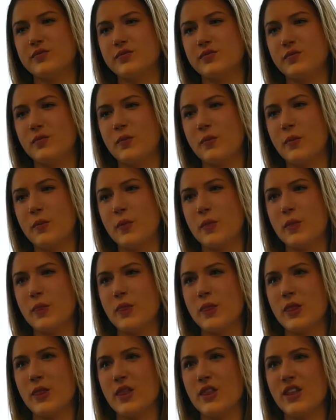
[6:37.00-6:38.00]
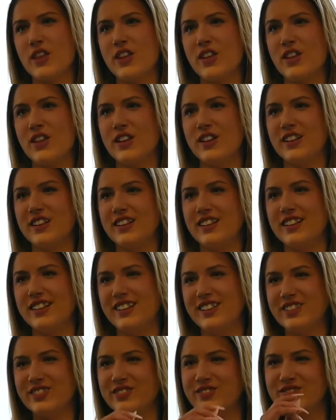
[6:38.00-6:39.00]
Oh,
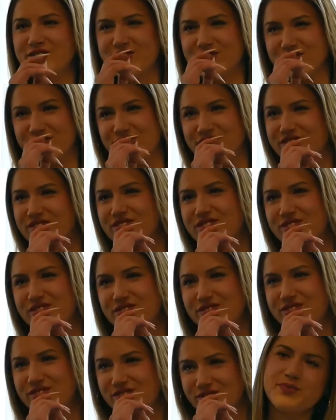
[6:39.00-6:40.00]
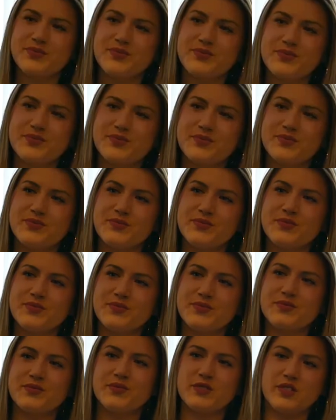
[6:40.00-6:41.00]
stunning. Work it. Just run that
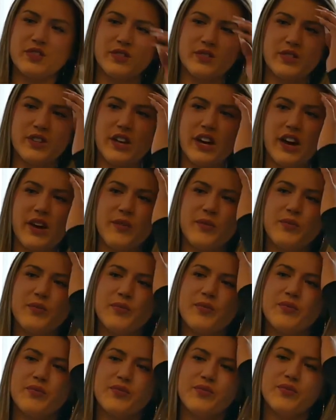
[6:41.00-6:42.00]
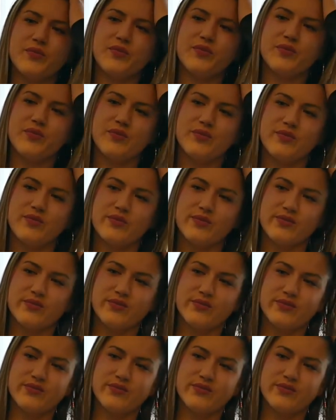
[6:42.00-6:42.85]
hand all the way through your hair. Don't stop doing that line.